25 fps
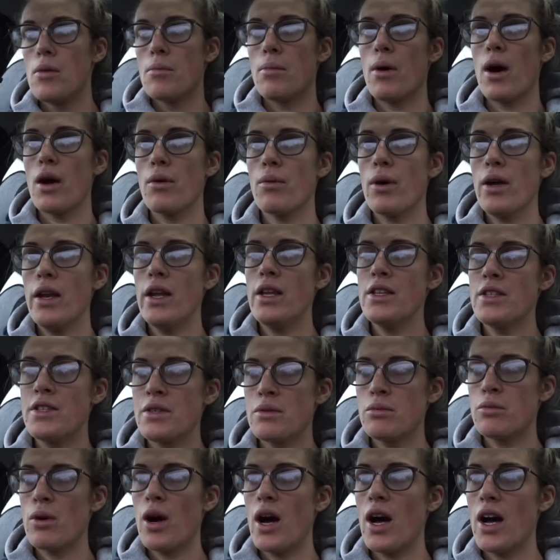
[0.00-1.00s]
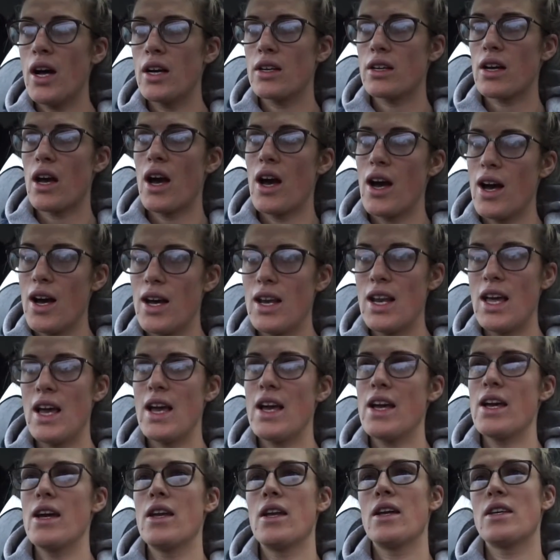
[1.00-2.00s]
But I went into work
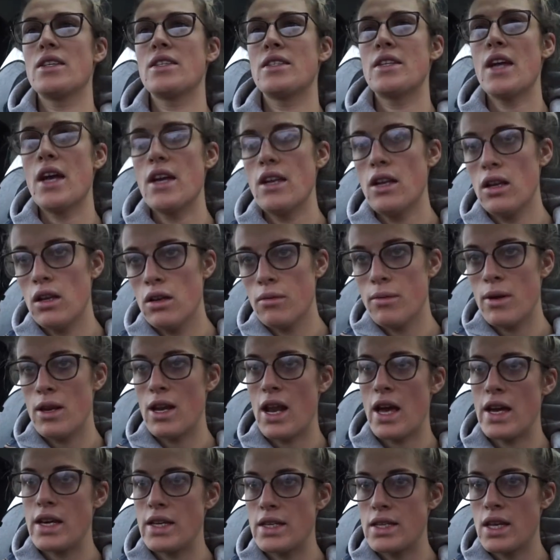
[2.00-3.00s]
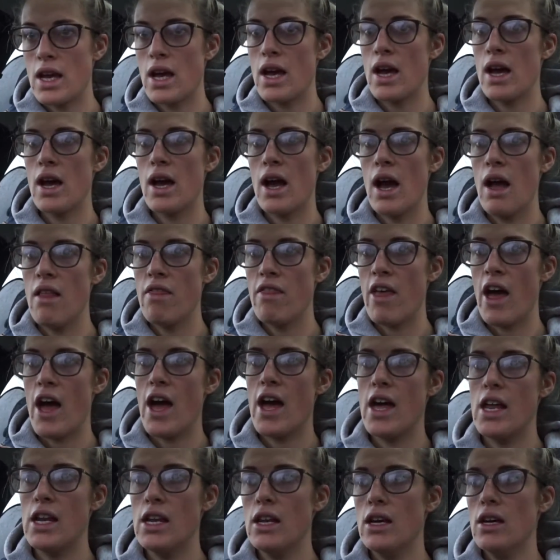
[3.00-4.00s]
early and I stayed a little bit later, and
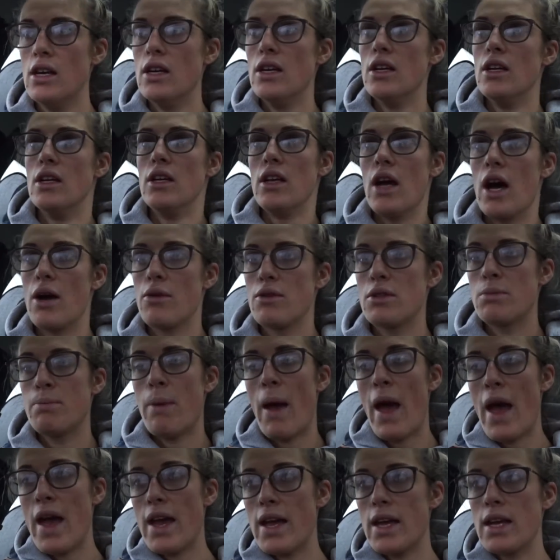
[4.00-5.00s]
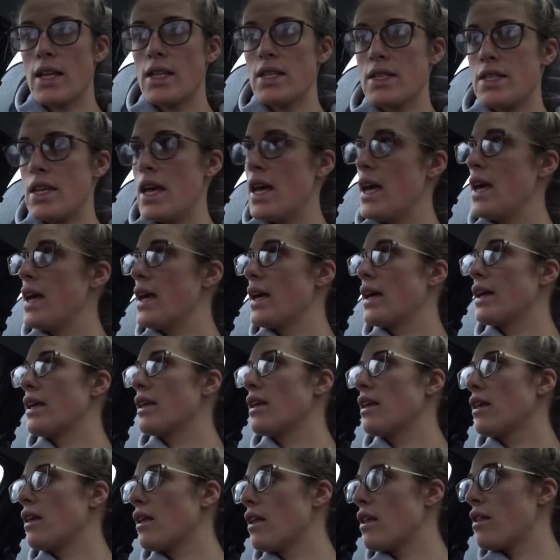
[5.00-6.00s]
then I was
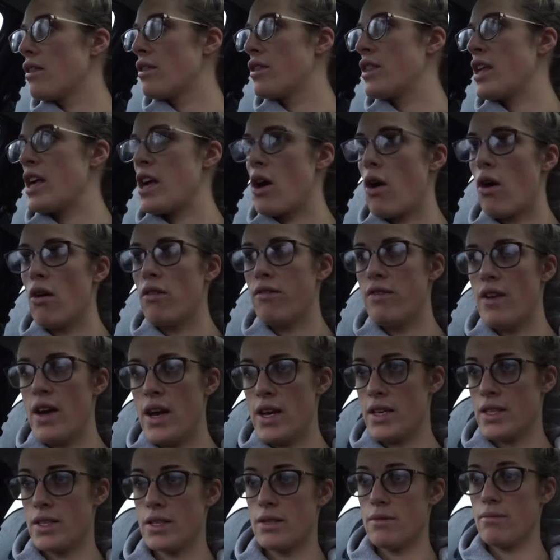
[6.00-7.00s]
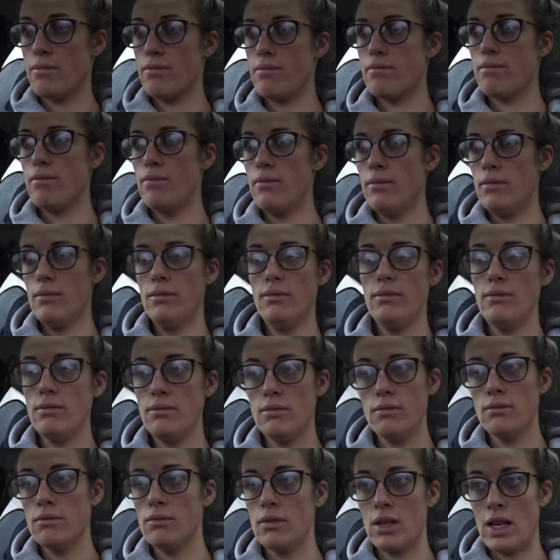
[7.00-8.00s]
painting the office
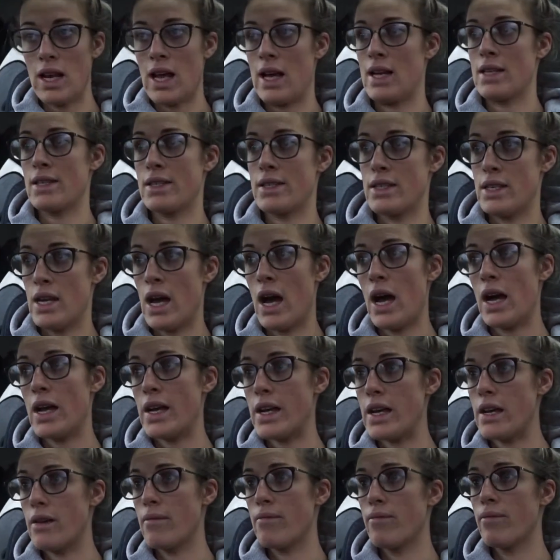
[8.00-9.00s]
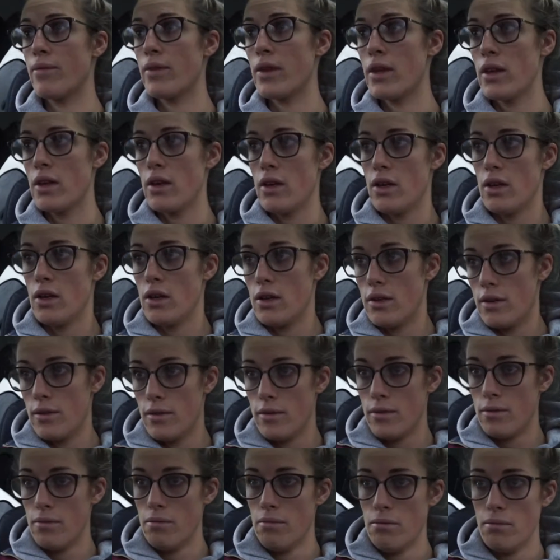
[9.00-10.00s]
last night,
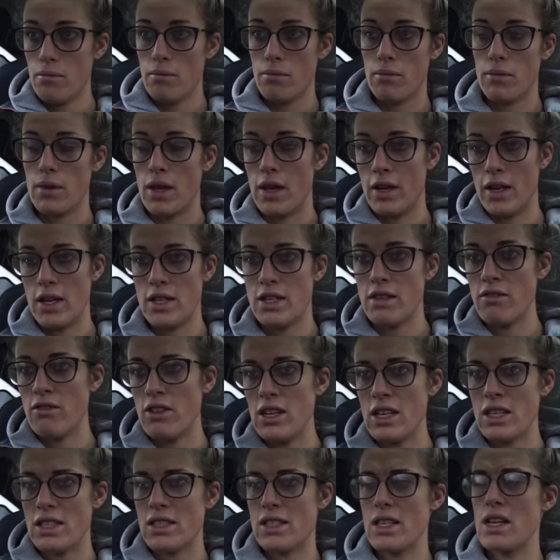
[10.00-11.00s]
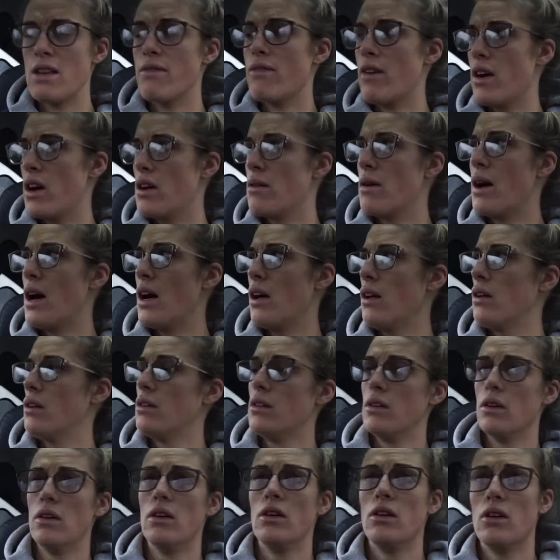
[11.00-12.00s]
and I didn't really sleep very well
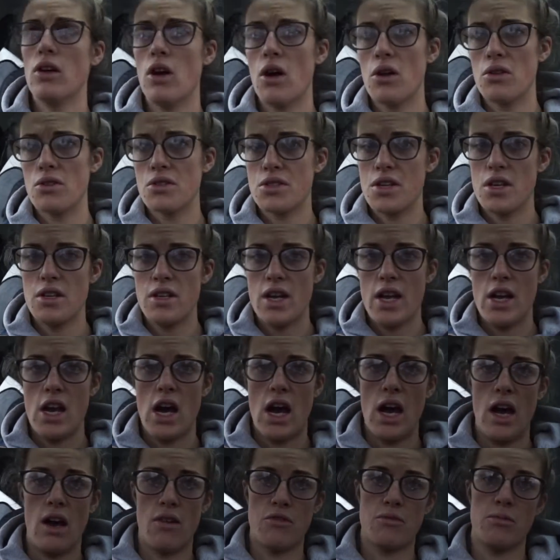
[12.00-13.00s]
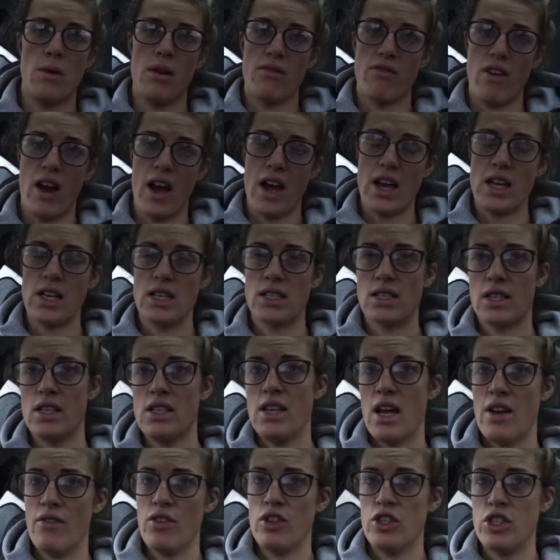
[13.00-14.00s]
on Sunday night after my race. I
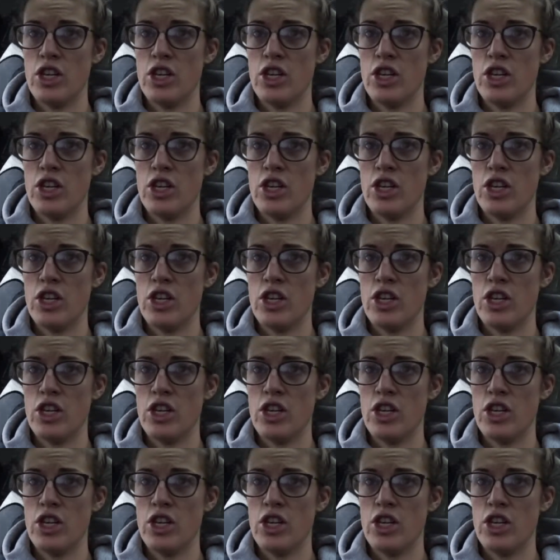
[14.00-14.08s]
never